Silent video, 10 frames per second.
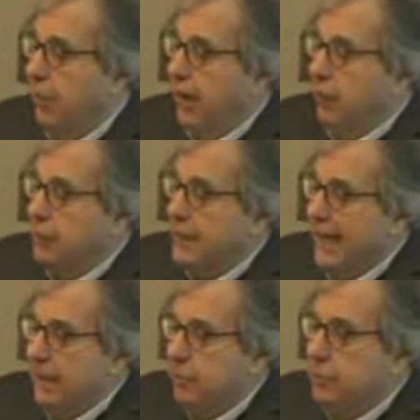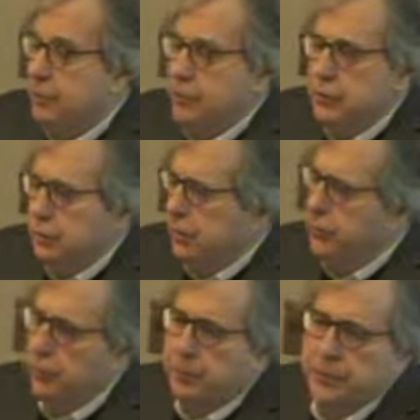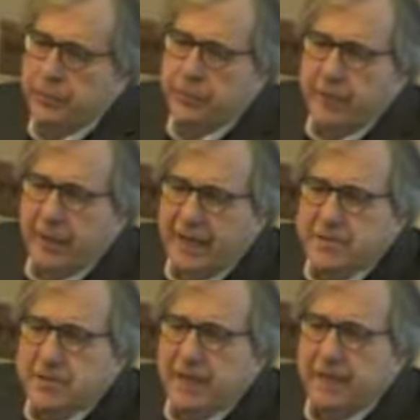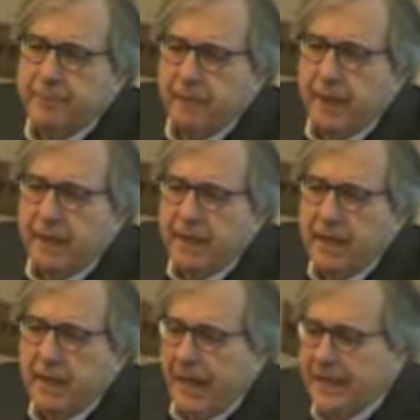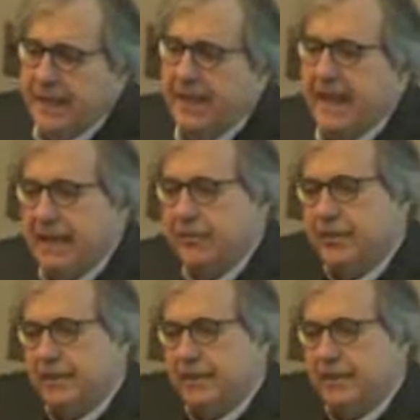wrote a beautiful, beautiful essay. Right? And he gave the